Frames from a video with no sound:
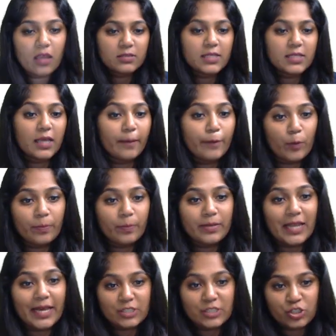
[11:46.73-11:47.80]
See, I'm
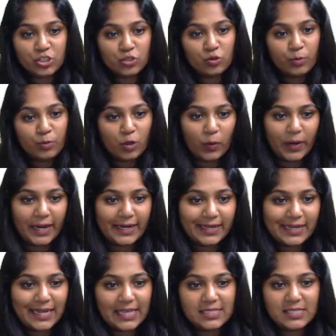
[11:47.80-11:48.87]
obliged to provide
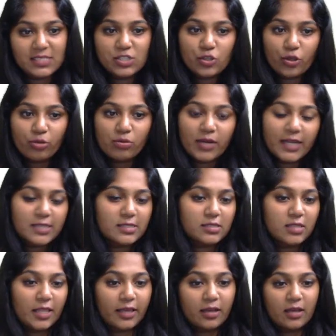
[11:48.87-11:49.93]
classes to you guys.
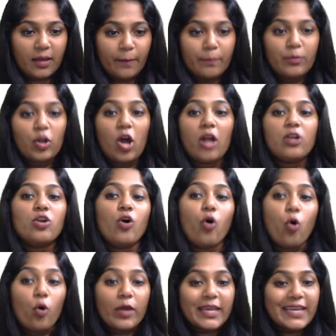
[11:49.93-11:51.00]
Like, I'm not
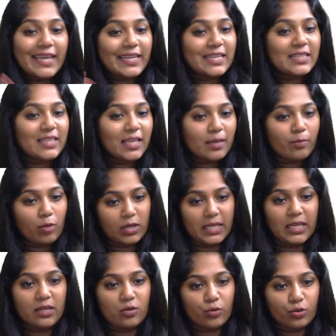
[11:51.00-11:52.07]
owing anything
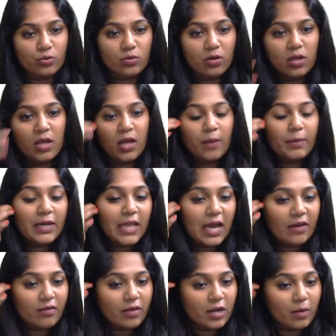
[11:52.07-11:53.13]
money to you, but
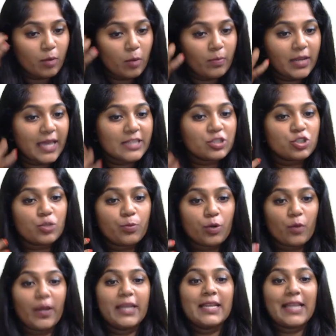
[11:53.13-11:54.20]
however, I'm obliged to
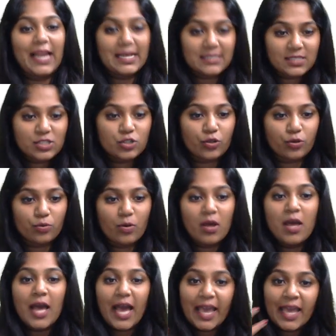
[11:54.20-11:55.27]
provide classes to you.
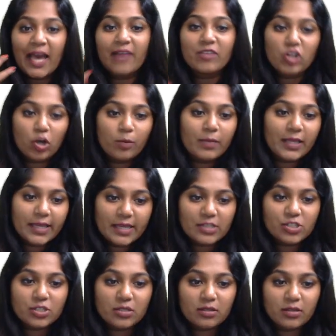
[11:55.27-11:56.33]
I have an
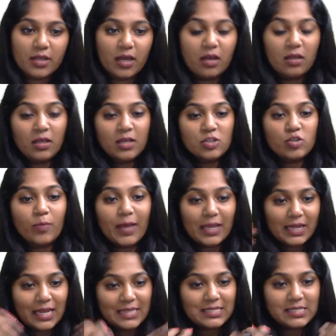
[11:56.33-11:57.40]
obligation. Yeah. So, my
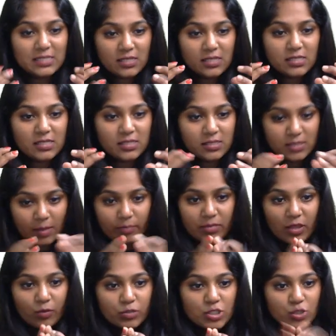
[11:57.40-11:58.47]
classes is
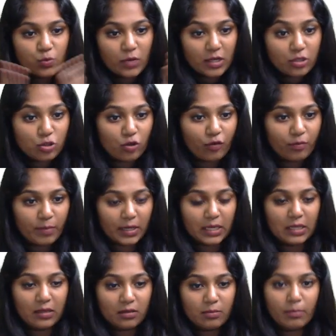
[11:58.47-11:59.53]
something which is worth of
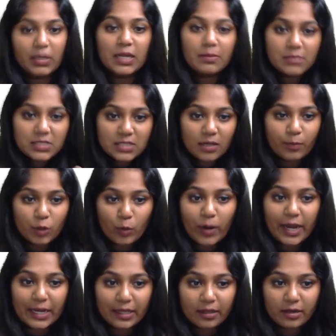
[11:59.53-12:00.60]
money, but I'm still
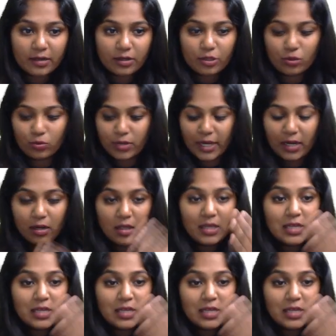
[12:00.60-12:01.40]
providing it to you, right?